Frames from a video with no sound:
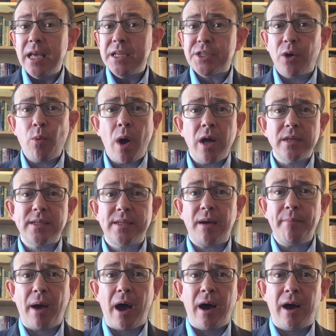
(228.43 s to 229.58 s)
So while
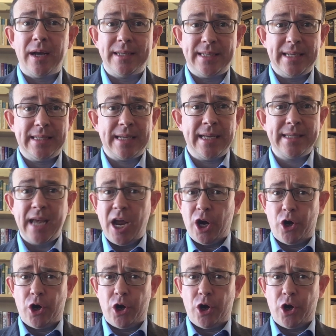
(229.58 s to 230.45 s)
some are, as he says,